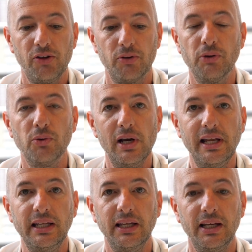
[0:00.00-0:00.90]
So it
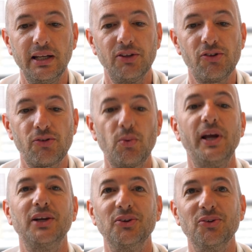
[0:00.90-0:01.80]
really
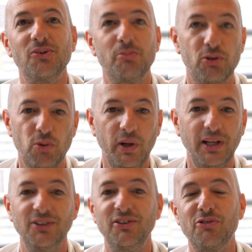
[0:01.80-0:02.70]
swings
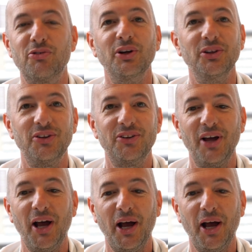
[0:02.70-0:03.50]
between different